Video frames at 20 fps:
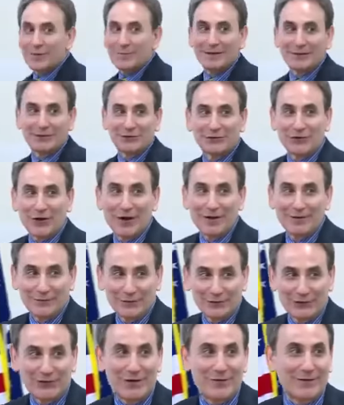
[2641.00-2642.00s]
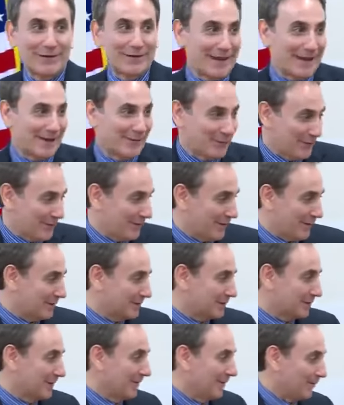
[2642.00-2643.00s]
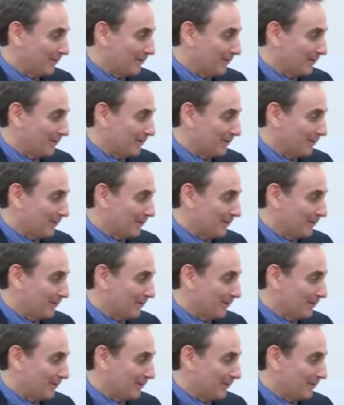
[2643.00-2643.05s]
much, John, for sharing that with us.